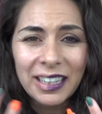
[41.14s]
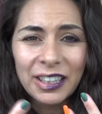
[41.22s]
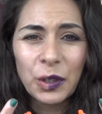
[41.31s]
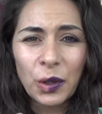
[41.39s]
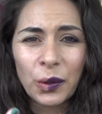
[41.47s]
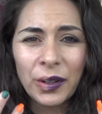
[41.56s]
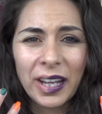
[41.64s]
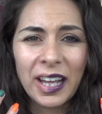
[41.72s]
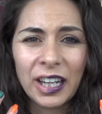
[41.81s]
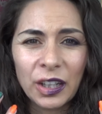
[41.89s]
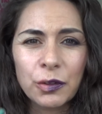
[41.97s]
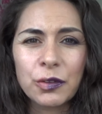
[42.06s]
you know,
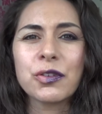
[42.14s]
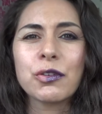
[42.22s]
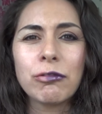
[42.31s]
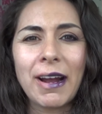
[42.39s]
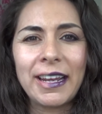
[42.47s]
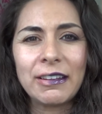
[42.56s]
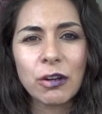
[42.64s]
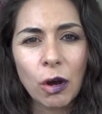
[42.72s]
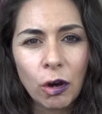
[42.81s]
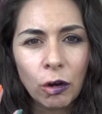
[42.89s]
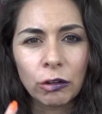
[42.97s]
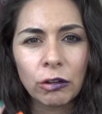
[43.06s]
it looks great
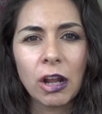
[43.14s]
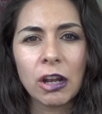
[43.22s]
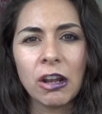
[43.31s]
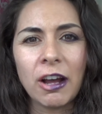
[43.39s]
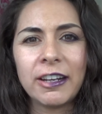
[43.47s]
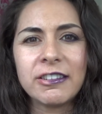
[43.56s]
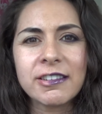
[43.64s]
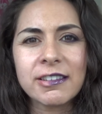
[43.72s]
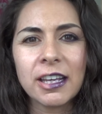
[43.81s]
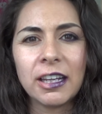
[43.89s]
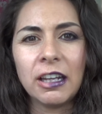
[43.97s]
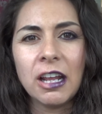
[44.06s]
on light
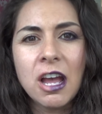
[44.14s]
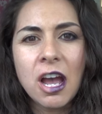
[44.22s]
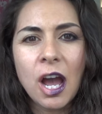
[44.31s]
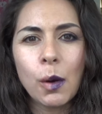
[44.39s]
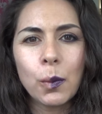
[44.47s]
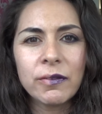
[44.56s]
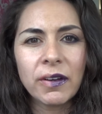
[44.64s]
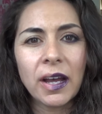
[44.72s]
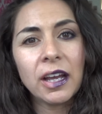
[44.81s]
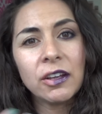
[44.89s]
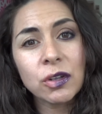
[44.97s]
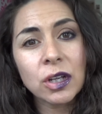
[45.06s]
skin. However,
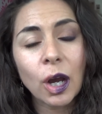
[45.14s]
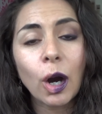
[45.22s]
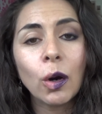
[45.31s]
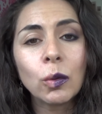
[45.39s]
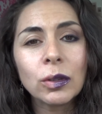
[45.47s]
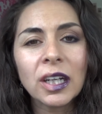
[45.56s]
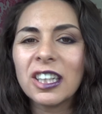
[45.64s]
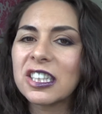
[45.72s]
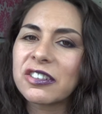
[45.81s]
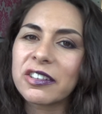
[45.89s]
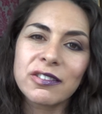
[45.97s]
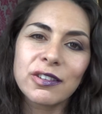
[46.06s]
as you get older,
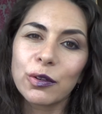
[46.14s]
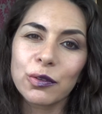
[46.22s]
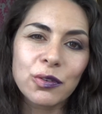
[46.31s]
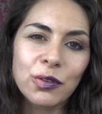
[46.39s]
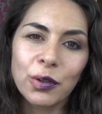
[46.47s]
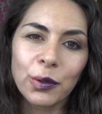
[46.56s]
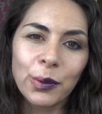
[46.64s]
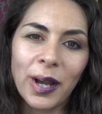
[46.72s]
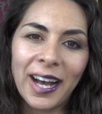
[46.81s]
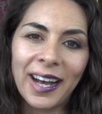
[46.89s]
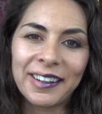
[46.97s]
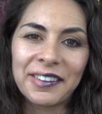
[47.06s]
it just looks too
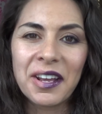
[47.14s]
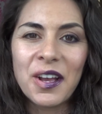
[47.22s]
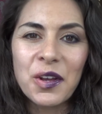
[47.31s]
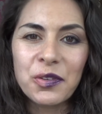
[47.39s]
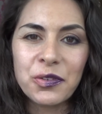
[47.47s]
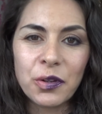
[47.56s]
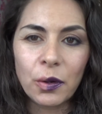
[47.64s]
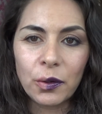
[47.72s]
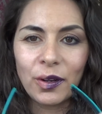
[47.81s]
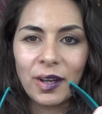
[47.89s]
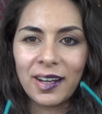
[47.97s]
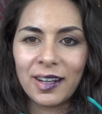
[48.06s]
hard. So
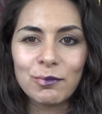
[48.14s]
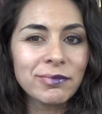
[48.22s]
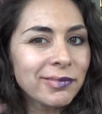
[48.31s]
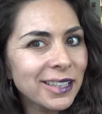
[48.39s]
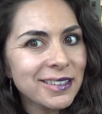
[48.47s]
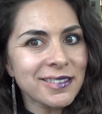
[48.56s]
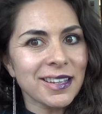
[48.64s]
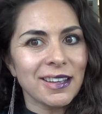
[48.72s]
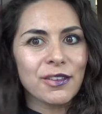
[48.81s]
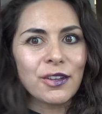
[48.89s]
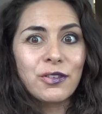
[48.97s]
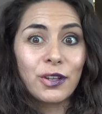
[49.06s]
let's
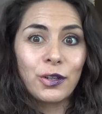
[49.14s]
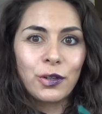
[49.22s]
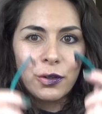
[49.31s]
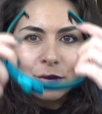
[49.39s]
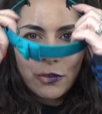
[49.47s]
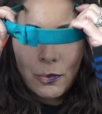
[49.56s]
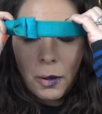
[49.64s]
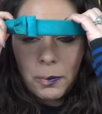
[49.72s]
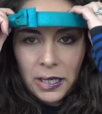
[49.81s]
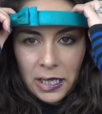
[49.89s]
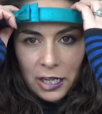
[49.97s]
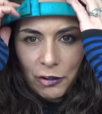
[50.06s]
get this huge
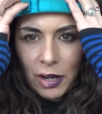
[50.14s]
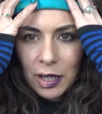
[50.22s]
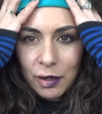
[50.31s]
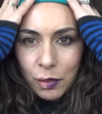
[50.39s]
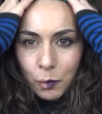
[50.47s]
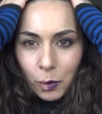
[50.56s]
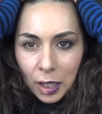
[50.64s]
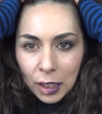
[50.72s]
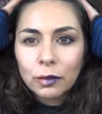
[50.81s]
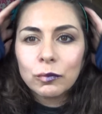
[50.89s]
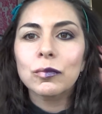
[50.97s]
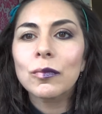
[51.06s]
mop of hair out of the
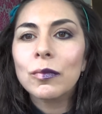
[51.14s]
way